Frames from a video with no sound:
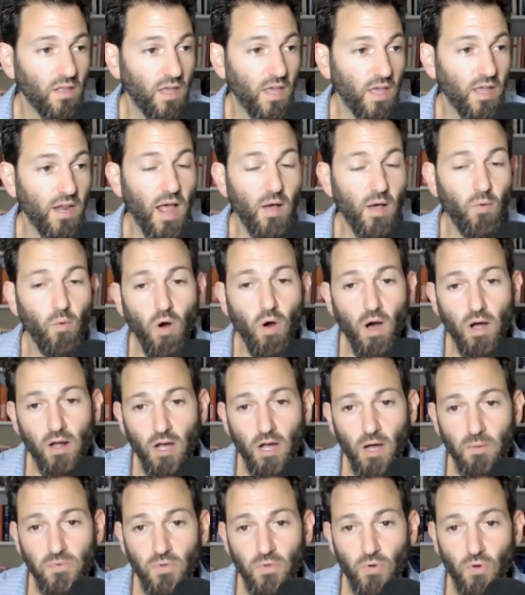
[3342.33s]
And I walk
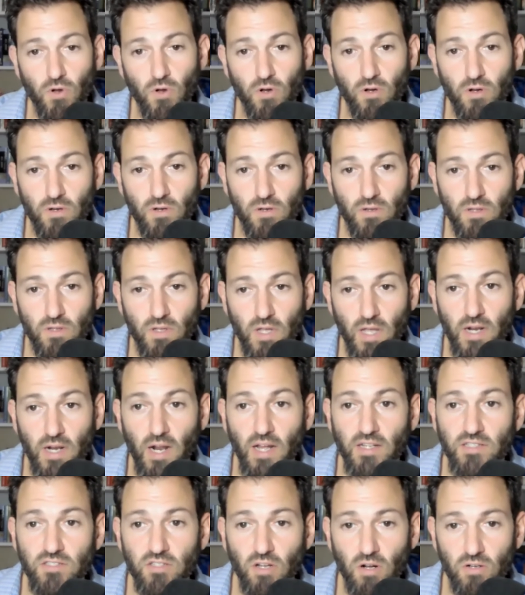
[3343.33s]
up to her and
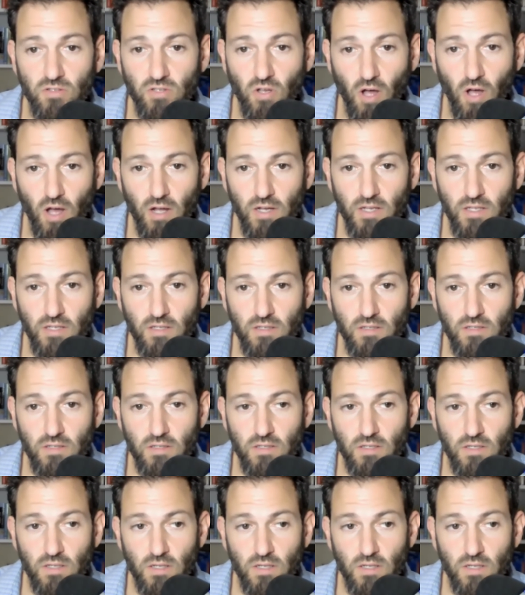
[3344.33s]
I start talking,